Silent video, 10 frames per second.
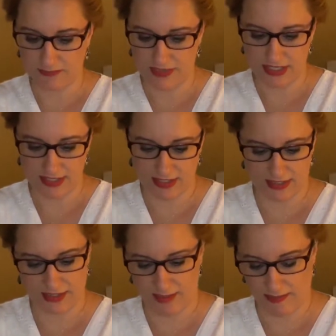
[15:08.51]
This
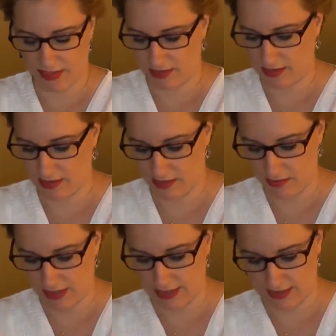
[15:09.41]
is something
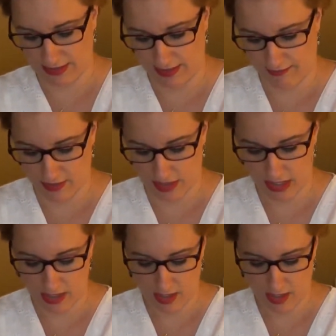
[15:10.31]
new I discovered.